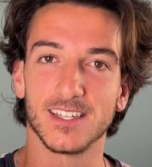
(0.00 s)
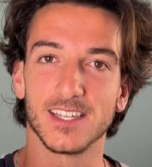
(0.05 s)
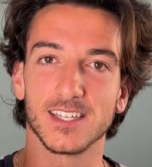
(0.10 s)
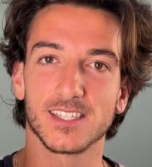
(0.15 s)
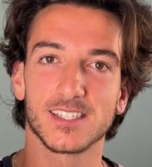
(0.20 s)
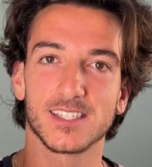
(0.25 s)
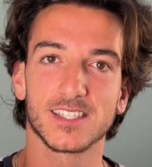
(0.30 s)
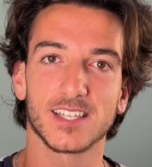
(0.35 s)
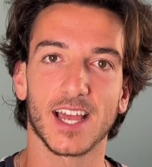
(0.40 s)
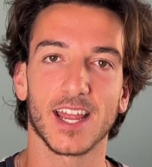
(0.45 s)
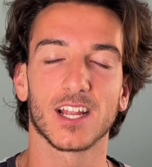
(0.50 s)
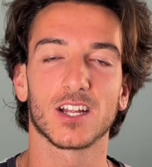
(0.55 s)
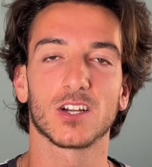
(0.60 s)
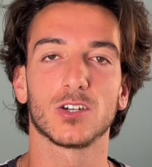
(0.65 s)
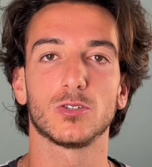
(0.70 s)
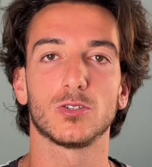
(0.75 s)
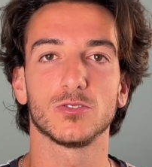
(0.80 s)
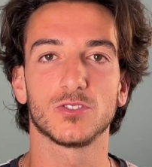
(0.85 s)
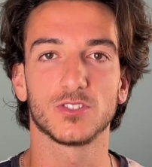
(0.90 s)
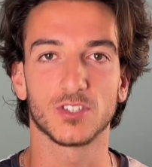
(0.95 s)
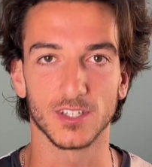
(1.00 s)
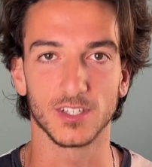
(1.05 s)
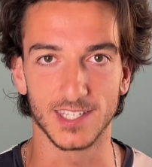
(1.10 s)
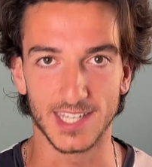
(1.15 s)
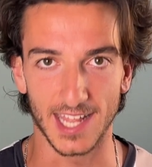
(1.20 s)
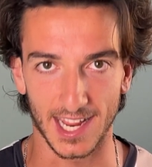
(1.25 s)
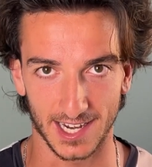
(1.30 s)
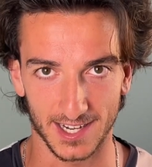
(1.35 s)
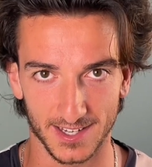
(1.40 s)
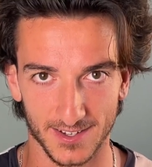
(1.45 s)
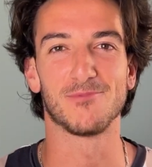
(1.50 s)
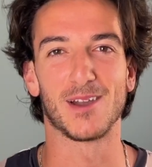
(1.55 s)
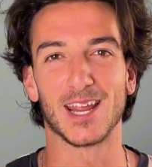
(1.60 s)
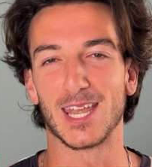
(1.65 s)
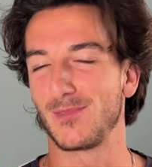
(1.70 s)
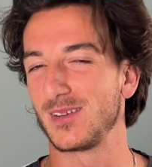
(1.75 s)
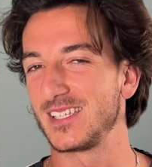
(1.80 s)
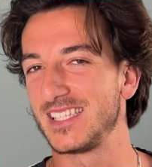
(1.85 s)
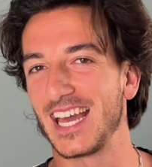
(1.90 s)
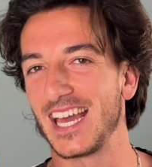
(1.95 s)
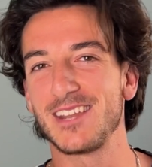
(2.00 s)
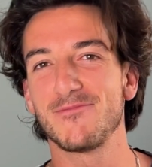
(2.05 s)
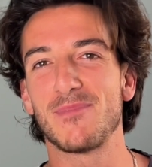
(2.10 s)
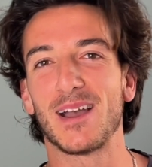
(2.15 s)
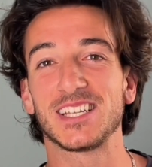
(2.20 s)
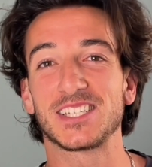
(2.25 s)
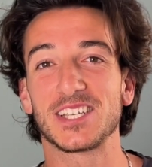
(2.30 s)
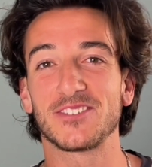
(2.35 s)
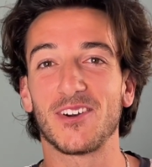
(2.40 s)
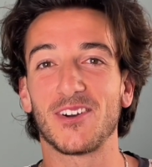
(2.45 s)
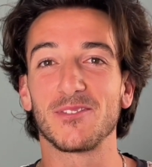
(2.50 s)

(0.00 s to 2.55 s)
this cycle today. My name is Danny Banchev.